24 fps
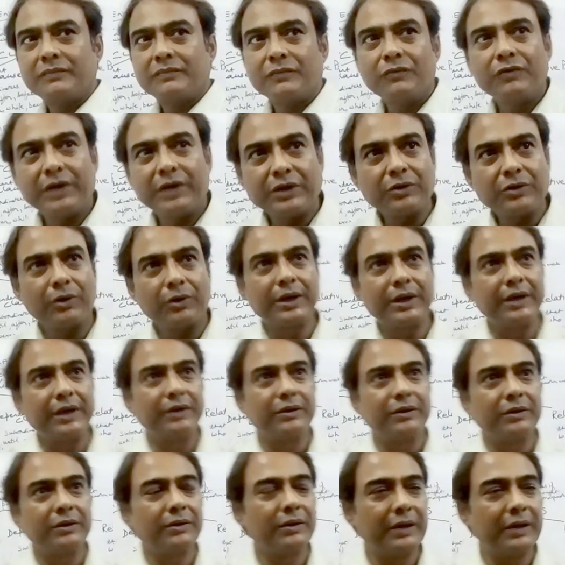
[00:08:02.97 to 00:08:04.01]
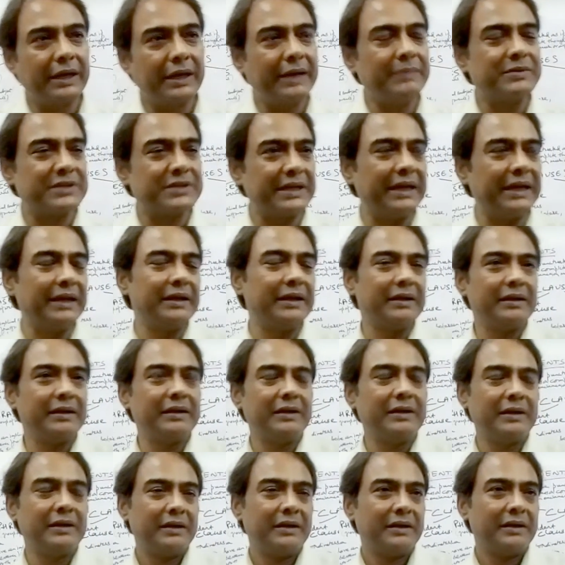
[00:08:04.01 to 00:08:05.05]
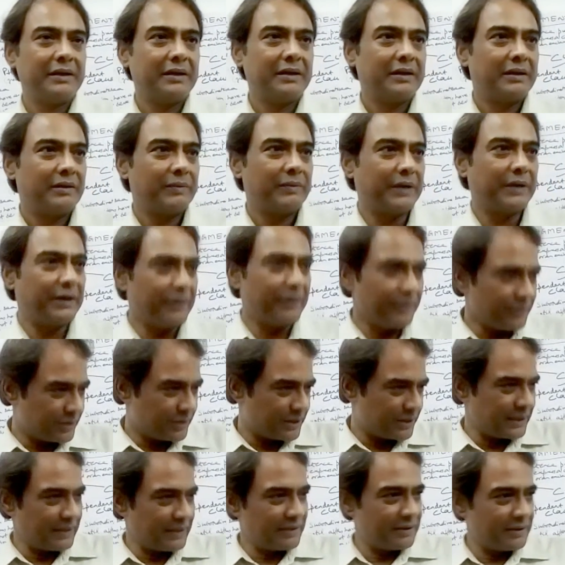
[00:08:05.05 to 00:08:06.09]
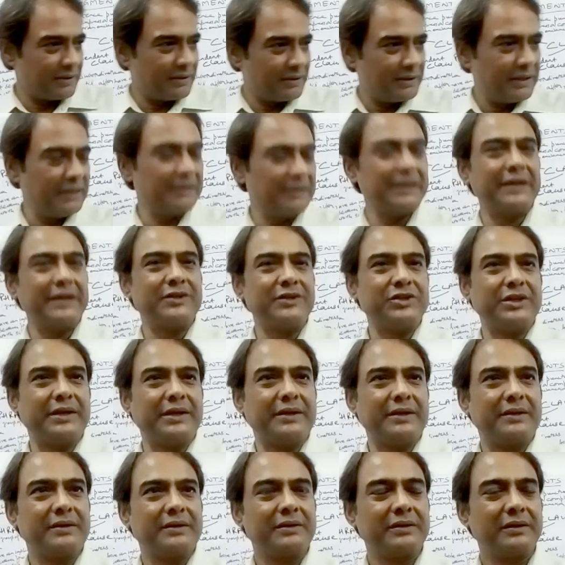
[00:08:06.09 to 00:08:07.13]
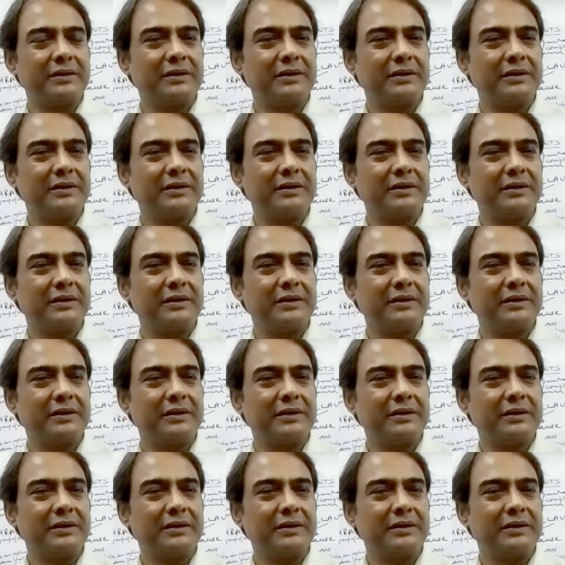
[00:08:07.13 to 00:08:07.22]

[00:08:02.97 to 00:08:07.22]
We are talking, I'm saying, why don't you sit in that chair?